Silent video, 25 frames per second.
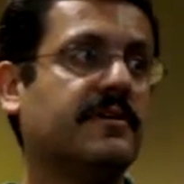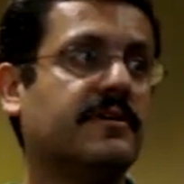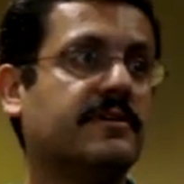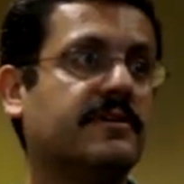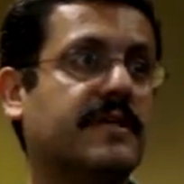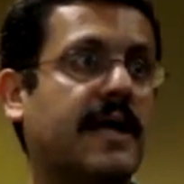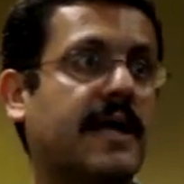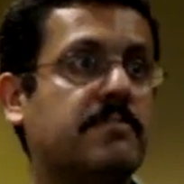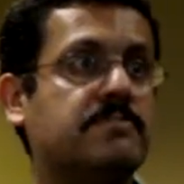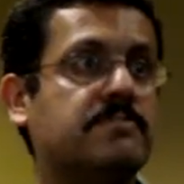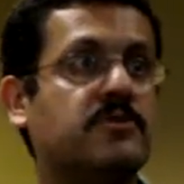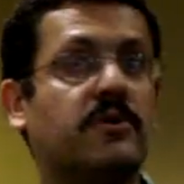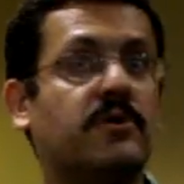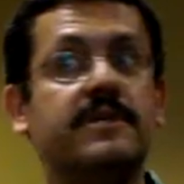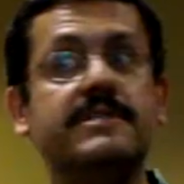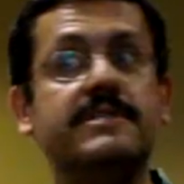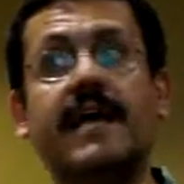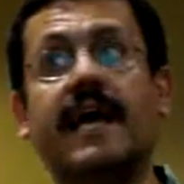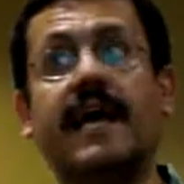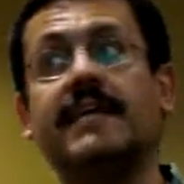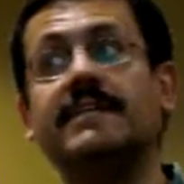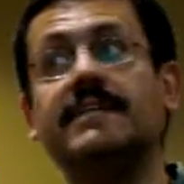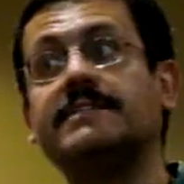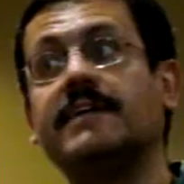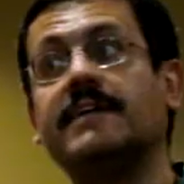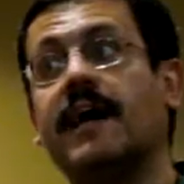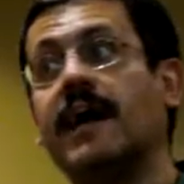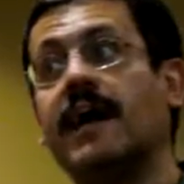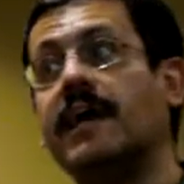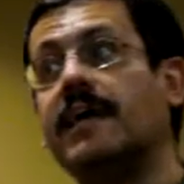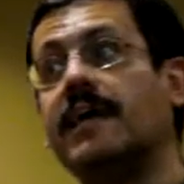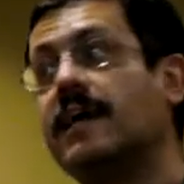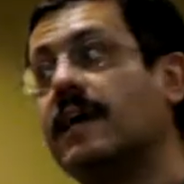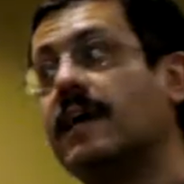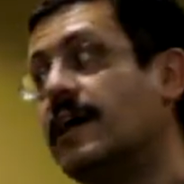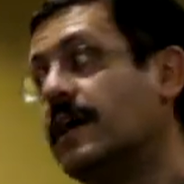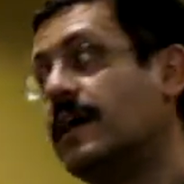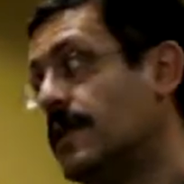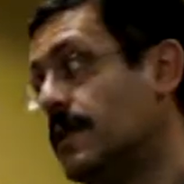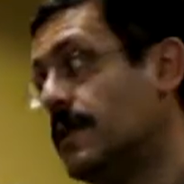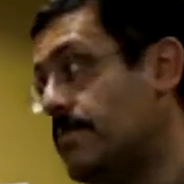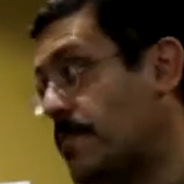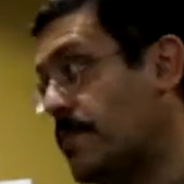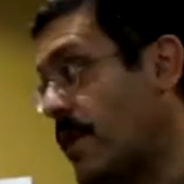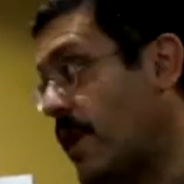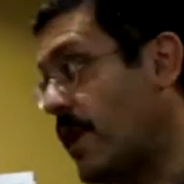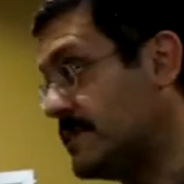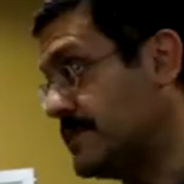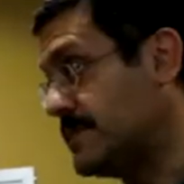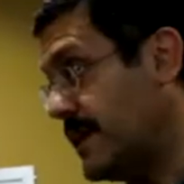Dabzone is
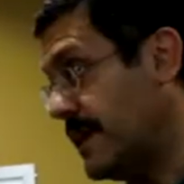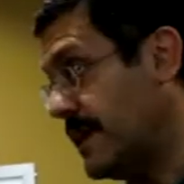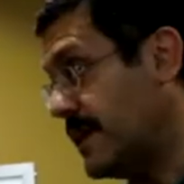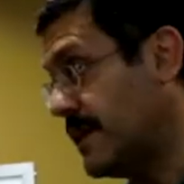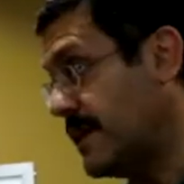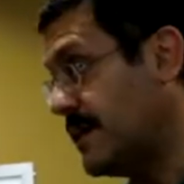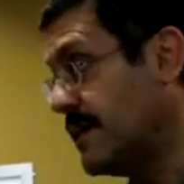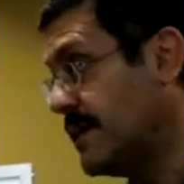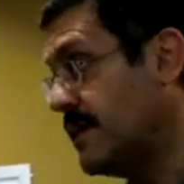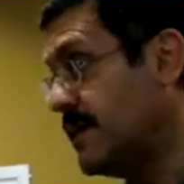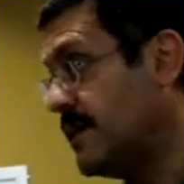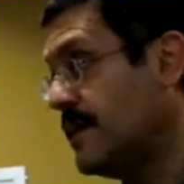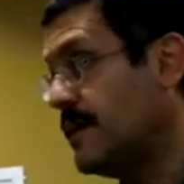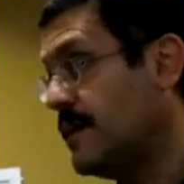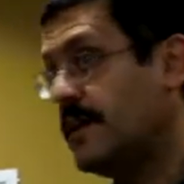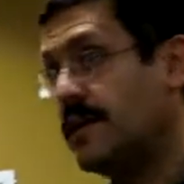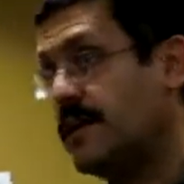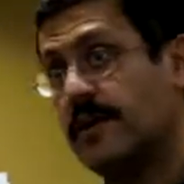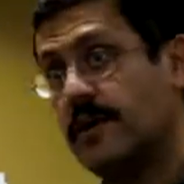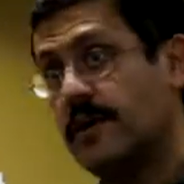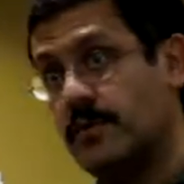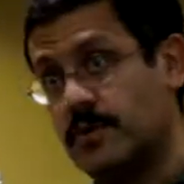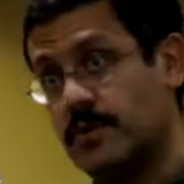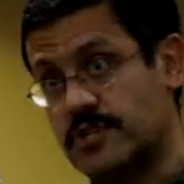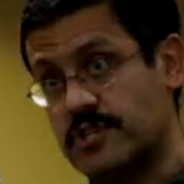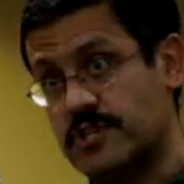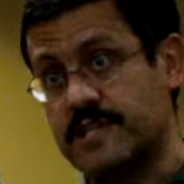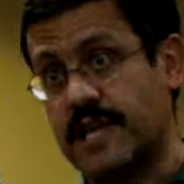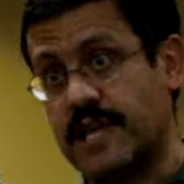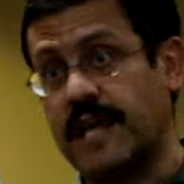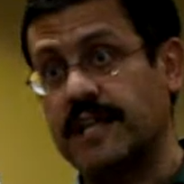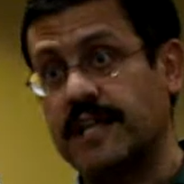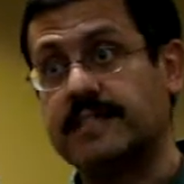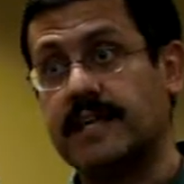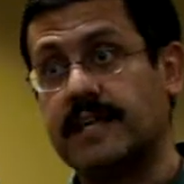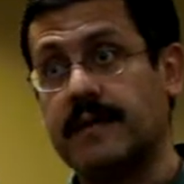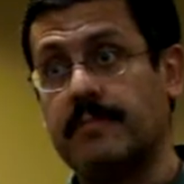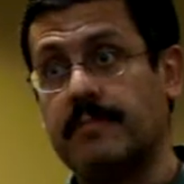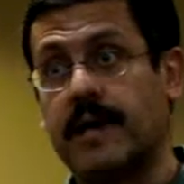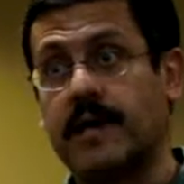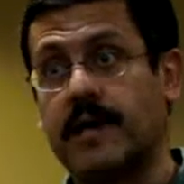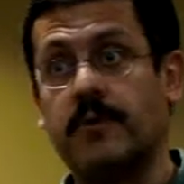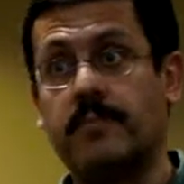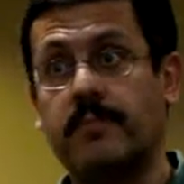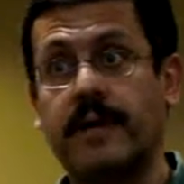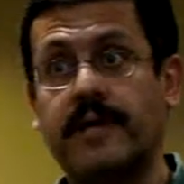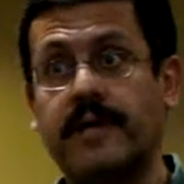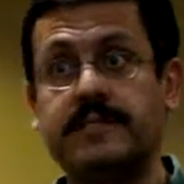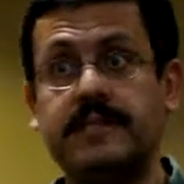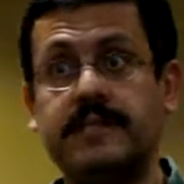anti-leprotic, which is
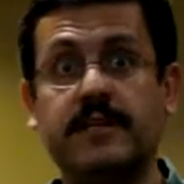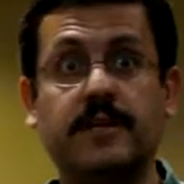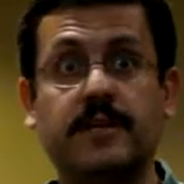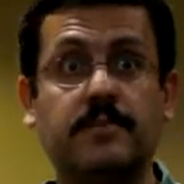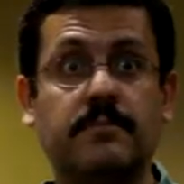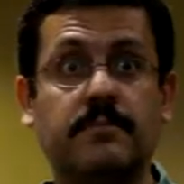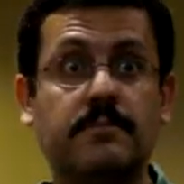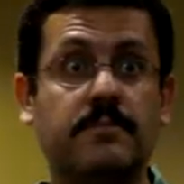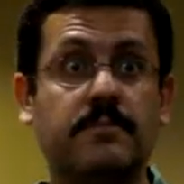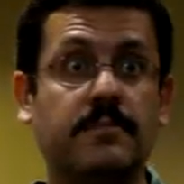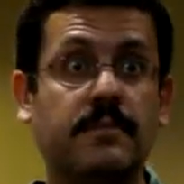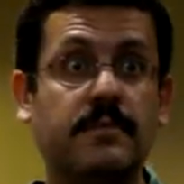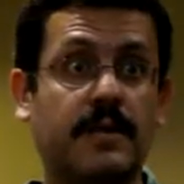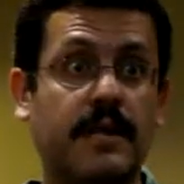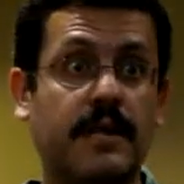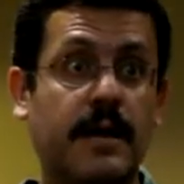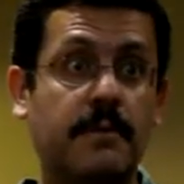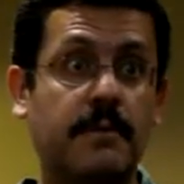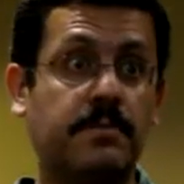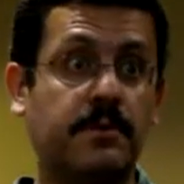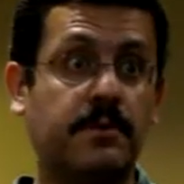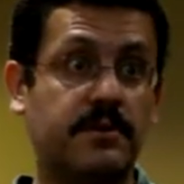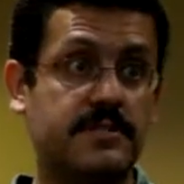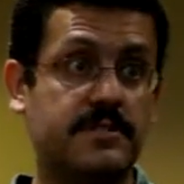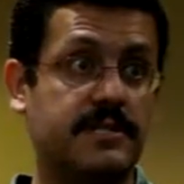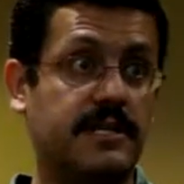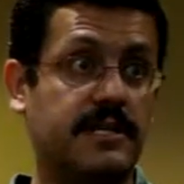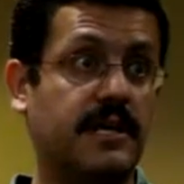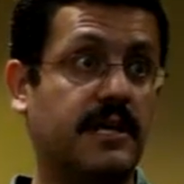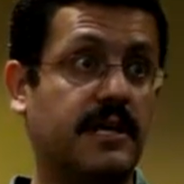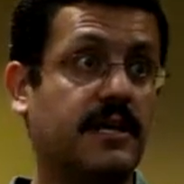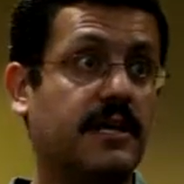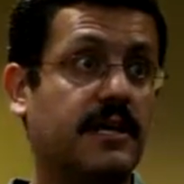anti-mycobacterium leprosy.